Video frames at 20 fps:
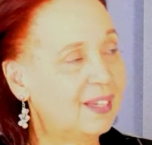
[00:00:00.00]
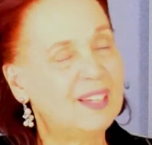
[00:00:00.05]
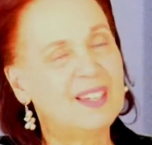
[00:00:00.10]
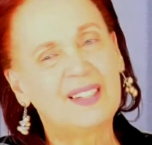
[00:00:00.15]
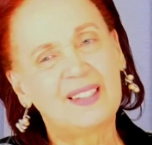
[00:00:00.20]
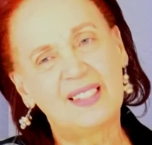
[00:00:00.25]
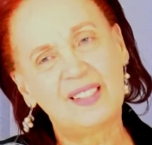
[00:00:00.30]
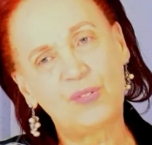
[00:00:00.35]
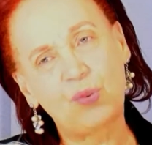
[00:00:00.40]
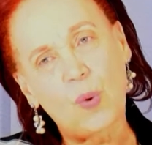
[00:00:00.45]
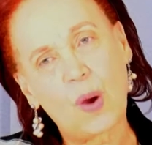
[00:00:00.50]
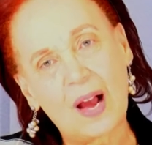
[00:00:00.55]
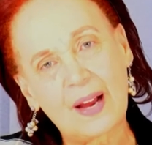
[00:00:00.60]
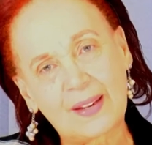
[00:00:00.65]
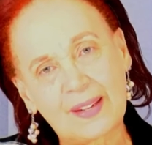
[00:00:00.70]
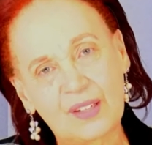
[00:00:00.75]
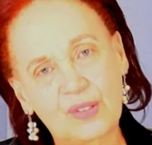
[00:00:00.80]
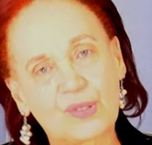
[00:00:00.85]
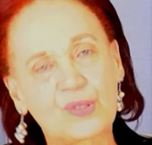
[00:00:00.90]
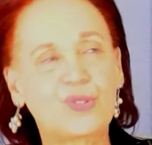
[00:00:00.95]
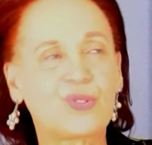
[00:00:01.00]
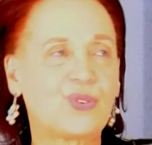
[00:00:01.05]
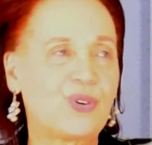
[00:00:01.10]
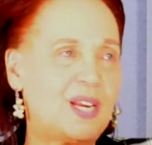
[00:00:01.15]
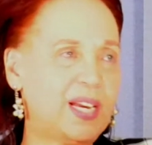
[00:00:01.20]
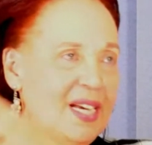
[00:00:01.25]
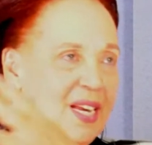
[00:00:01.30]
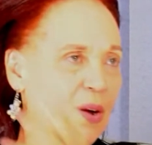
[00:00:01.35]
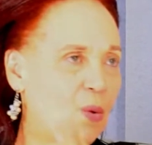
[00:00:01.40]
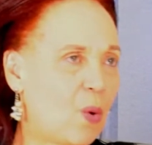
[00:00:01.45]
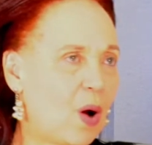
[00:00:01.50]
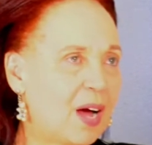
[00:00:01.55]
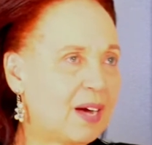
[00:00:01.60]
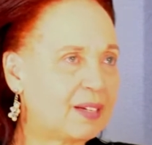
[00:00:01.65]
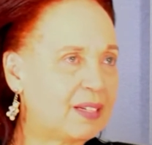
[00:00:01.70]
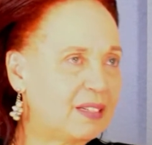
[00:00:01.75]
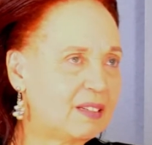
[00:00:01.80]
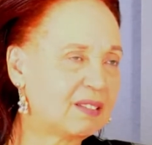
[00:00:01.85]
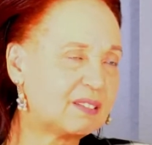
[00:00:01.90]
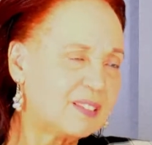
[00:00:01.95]
Did work in Australia,
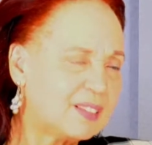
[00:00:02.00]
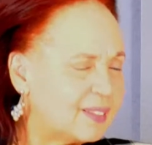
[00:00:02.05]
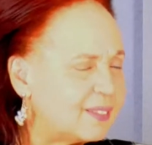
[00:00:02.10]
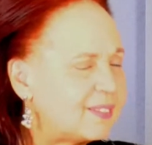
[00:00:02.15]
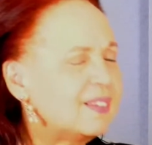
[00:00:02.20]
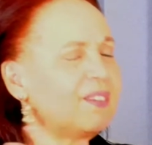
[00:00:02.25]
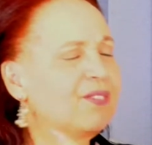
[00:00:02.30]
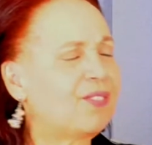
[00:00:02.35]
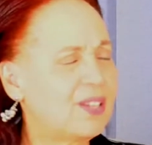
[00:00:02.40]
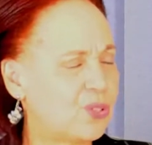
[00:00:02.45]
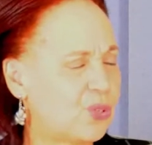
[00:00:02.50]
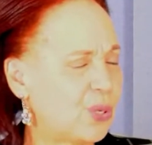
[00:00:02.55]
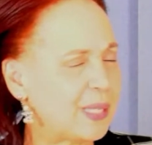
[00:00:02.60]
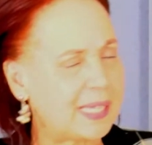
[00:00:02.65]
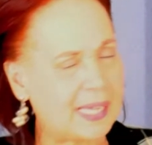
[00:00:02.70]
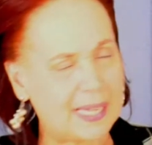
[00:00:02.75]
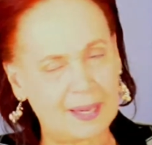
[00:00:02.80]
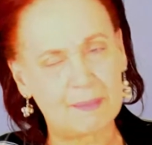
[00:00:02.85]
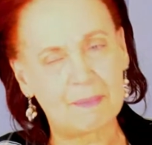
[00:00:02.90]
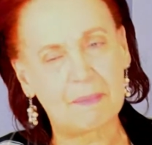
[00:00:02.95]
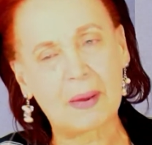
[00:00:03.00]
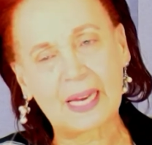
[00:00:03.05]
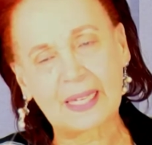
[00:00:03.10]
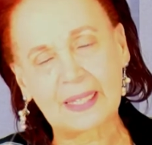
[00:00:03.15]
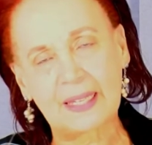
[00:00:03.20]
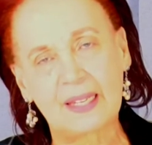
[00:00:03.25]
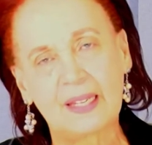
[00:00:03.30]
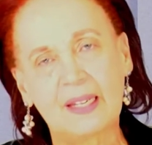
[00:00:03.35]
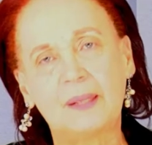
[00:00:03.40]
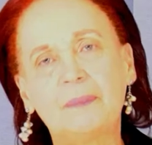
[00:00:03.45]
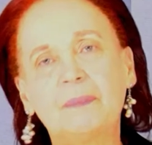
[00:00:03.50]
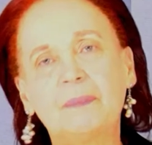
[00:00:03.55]
eventually came back here.